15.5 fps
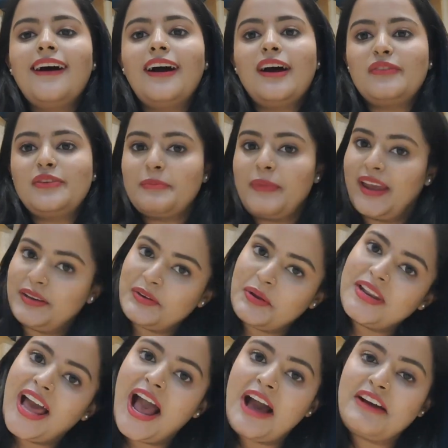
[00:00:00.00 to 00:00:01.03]
we might
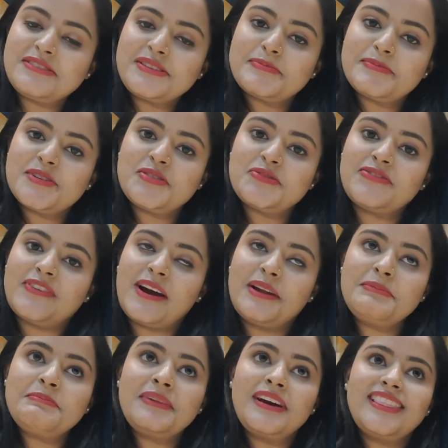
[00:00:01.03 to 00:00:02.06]
not have as much
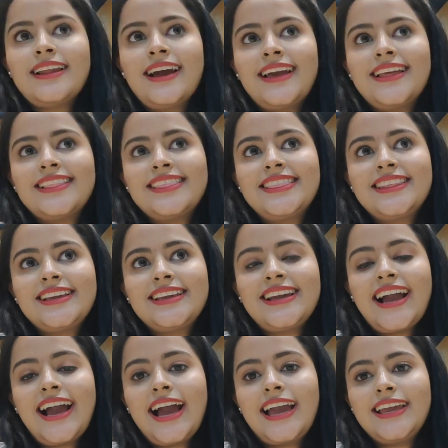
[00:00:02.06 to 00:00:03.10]
fun. But I
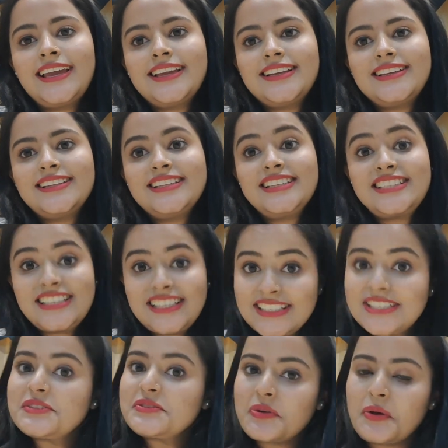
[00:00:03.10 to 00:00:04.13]
think I
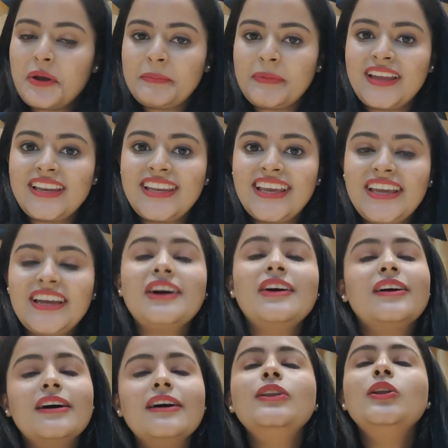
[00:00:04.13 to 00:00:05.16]
did enjoy my day
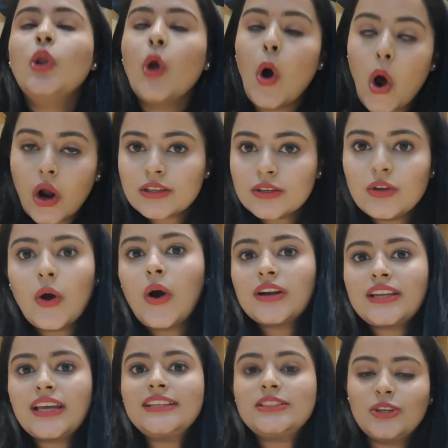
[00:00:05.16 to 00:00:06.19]
a lot.
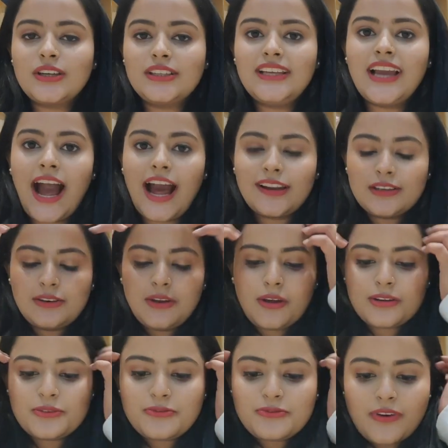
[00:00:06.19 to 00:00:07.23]
I really had a
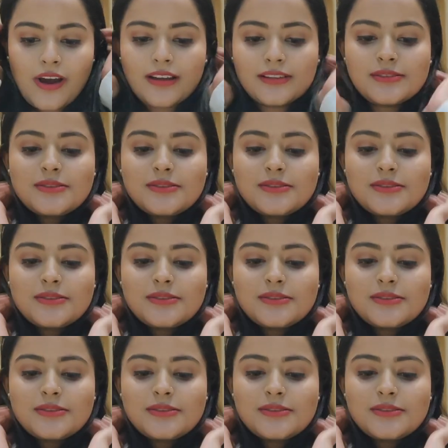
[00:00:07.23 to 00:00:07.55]
lot of fun.